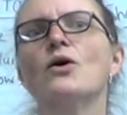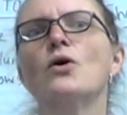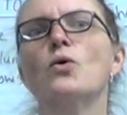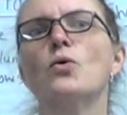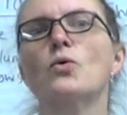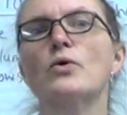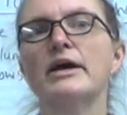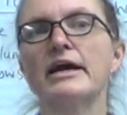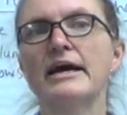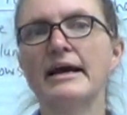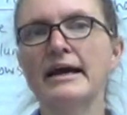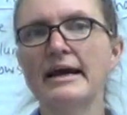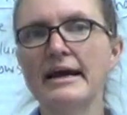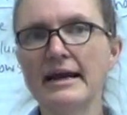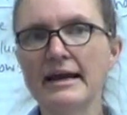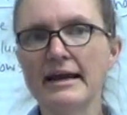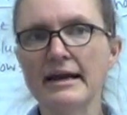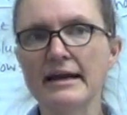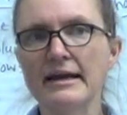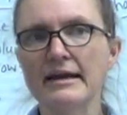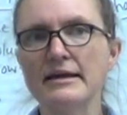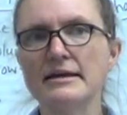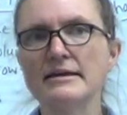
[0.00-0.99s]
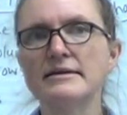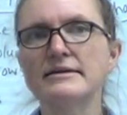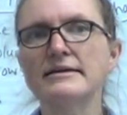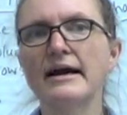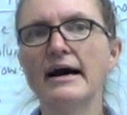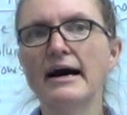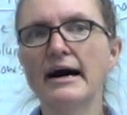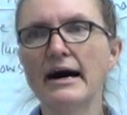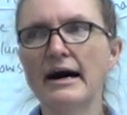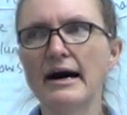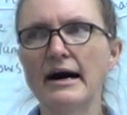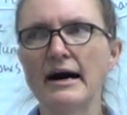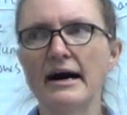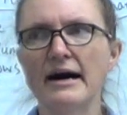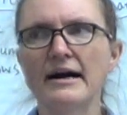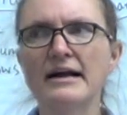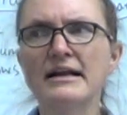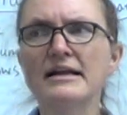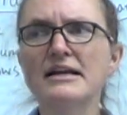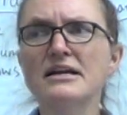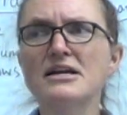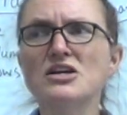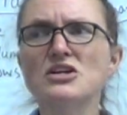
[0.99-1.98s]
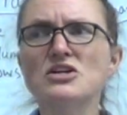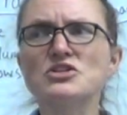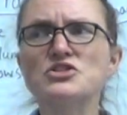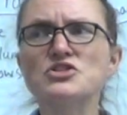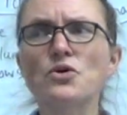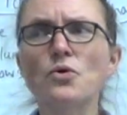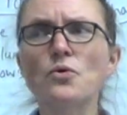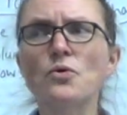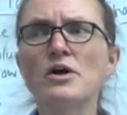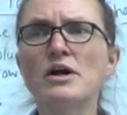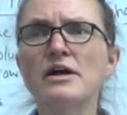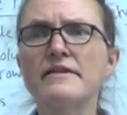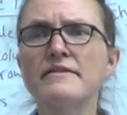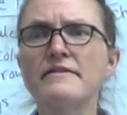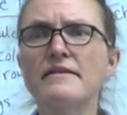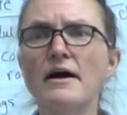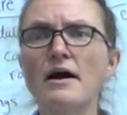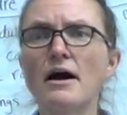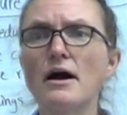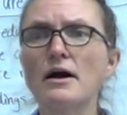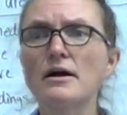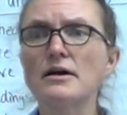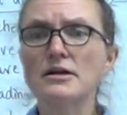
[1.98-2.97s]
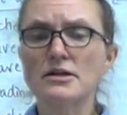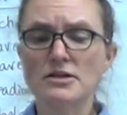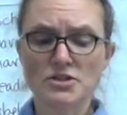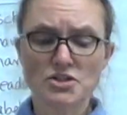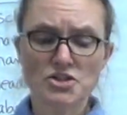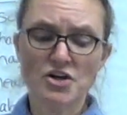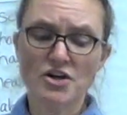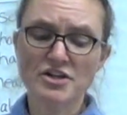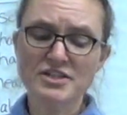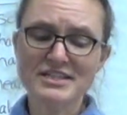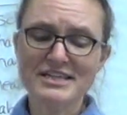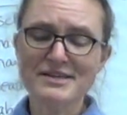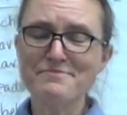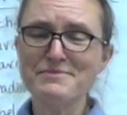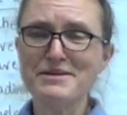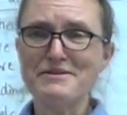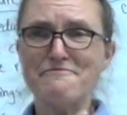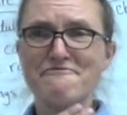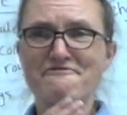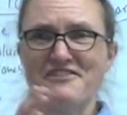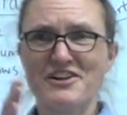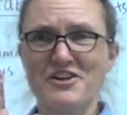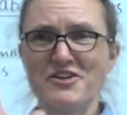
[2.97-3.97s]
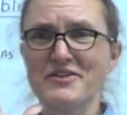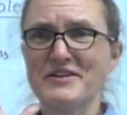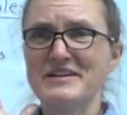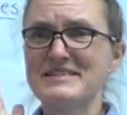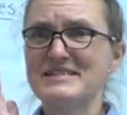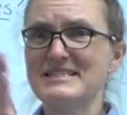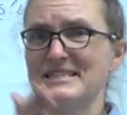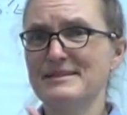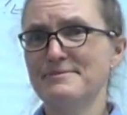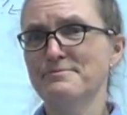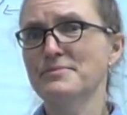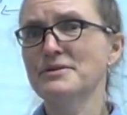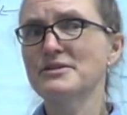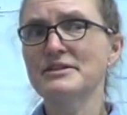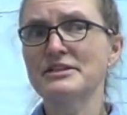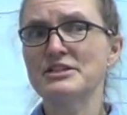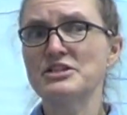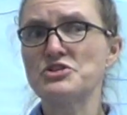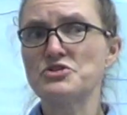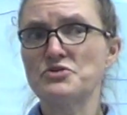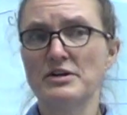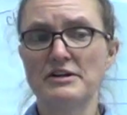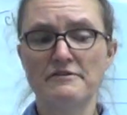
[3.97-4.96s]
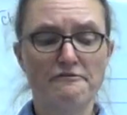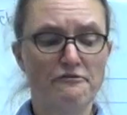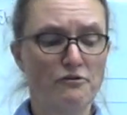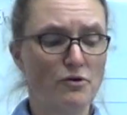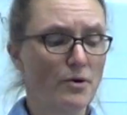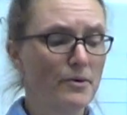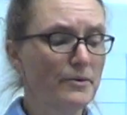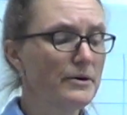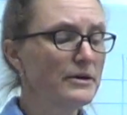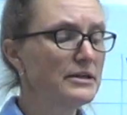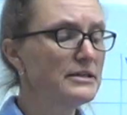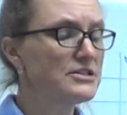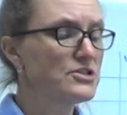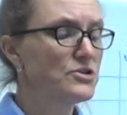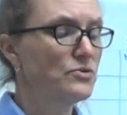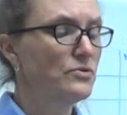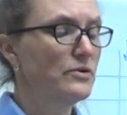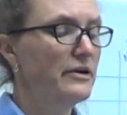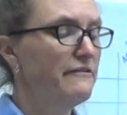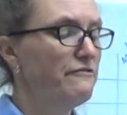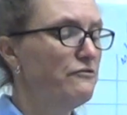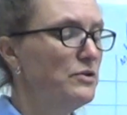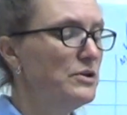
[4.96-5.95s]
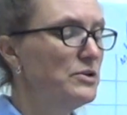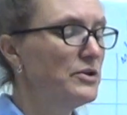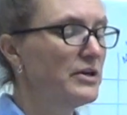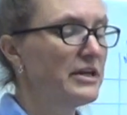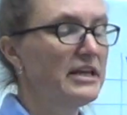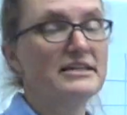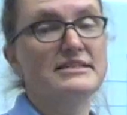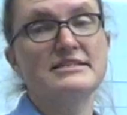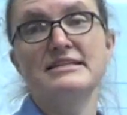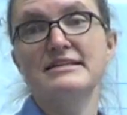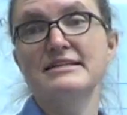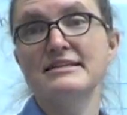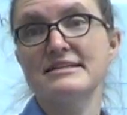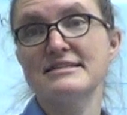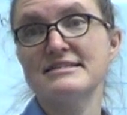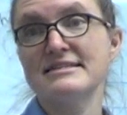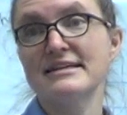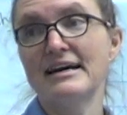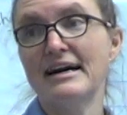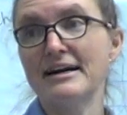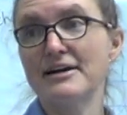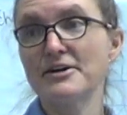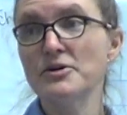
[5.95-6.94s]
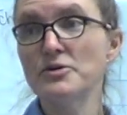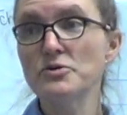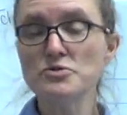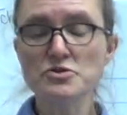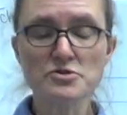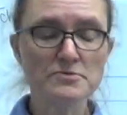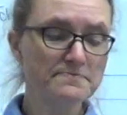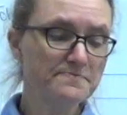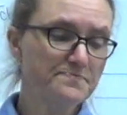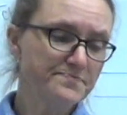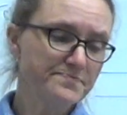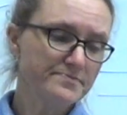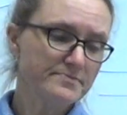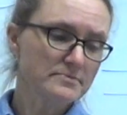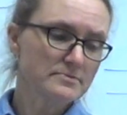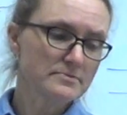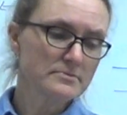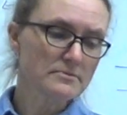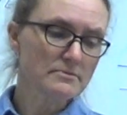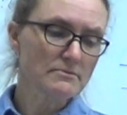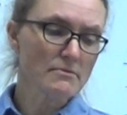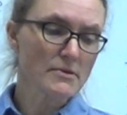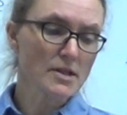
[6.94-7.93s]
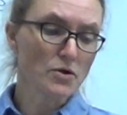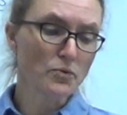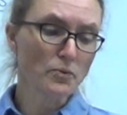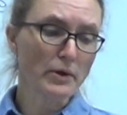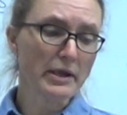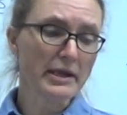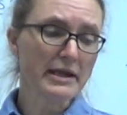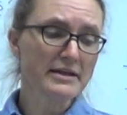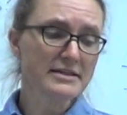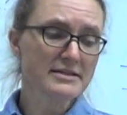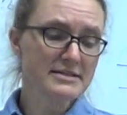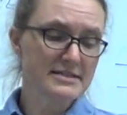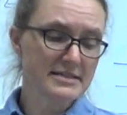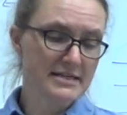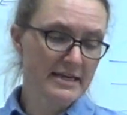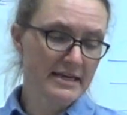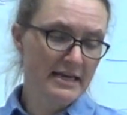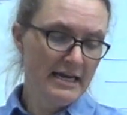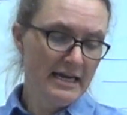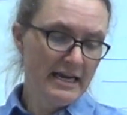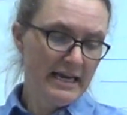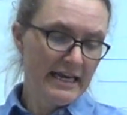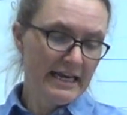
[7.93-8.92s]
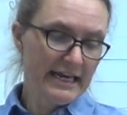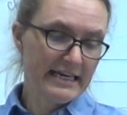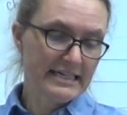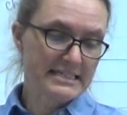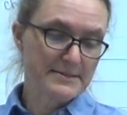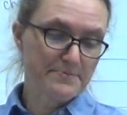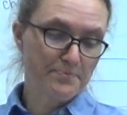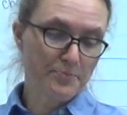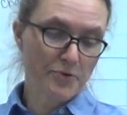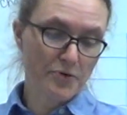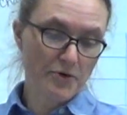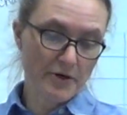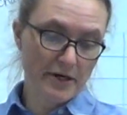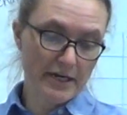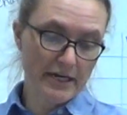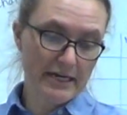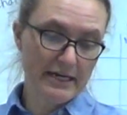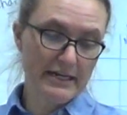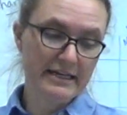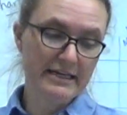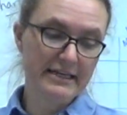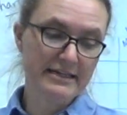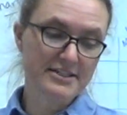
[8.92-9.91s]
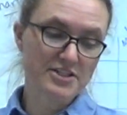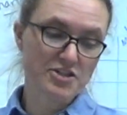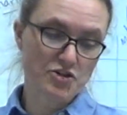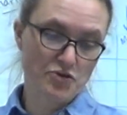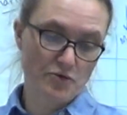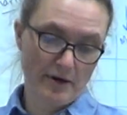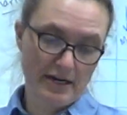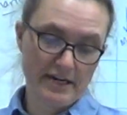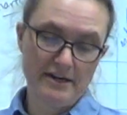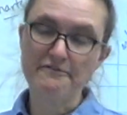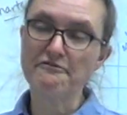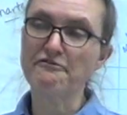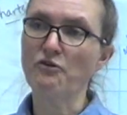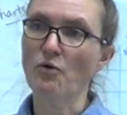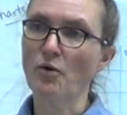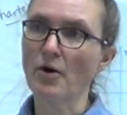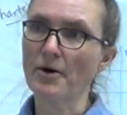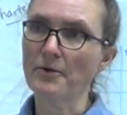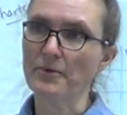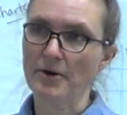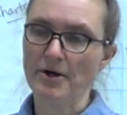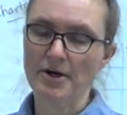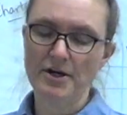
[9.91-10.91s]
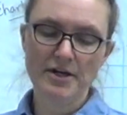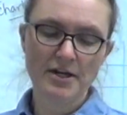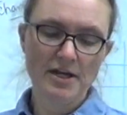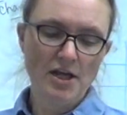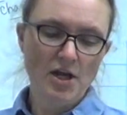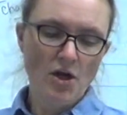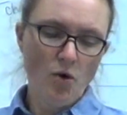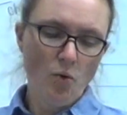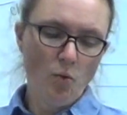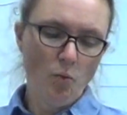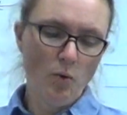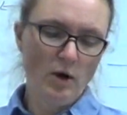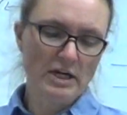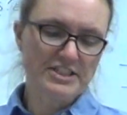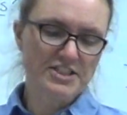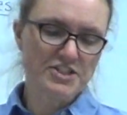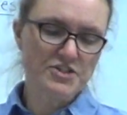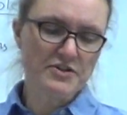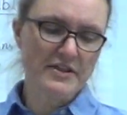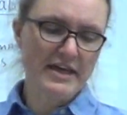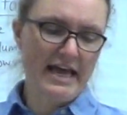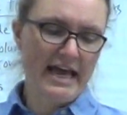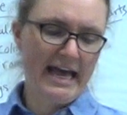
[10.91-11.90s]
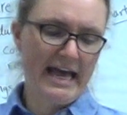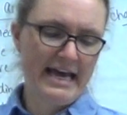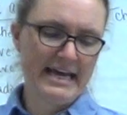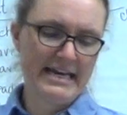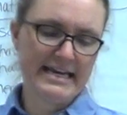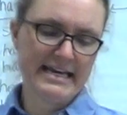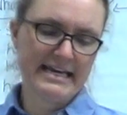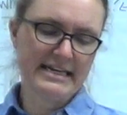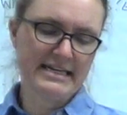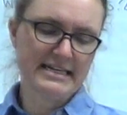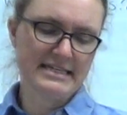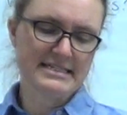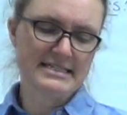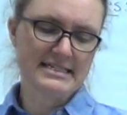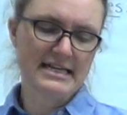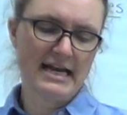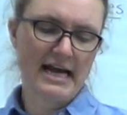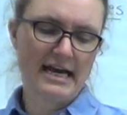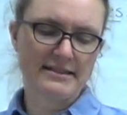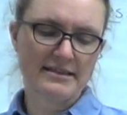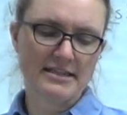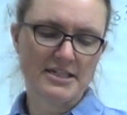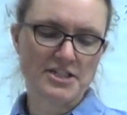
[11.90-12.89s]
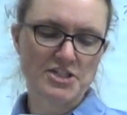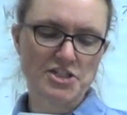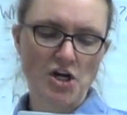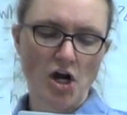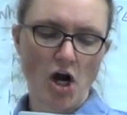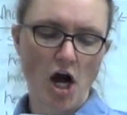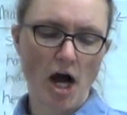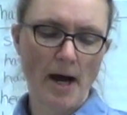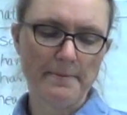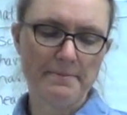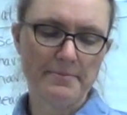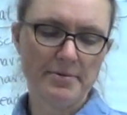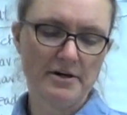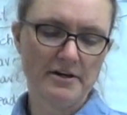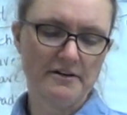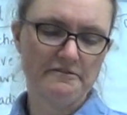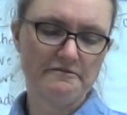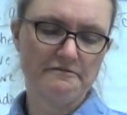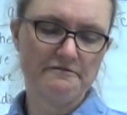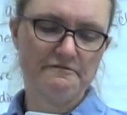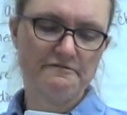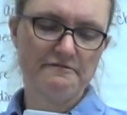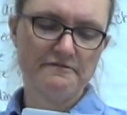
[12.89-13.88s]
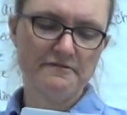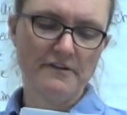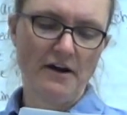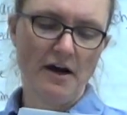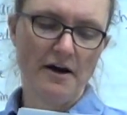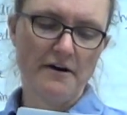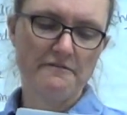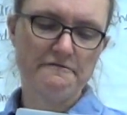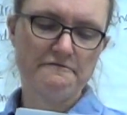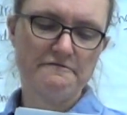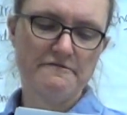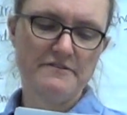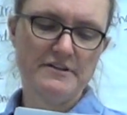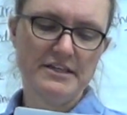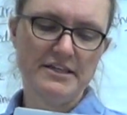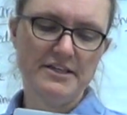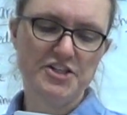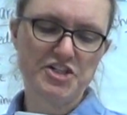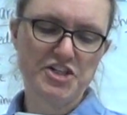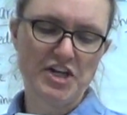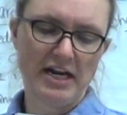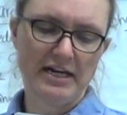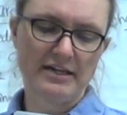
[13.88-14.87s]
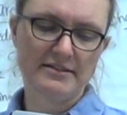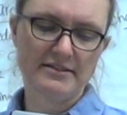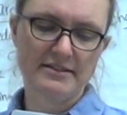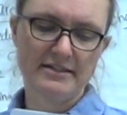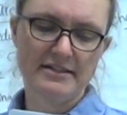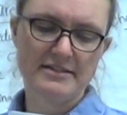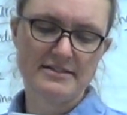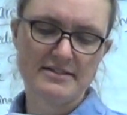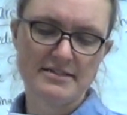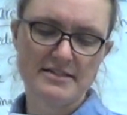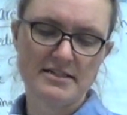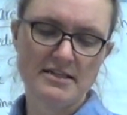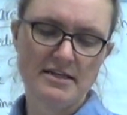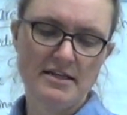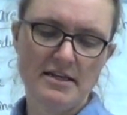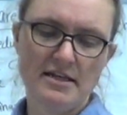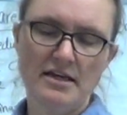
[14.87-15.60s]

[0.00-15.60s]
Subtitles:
Okay, yeah. So charts can be fairly simple and straightforward. So if we look at Tina's tacos, we can see it's pretty straightforward. What do the headings at the top of the checklist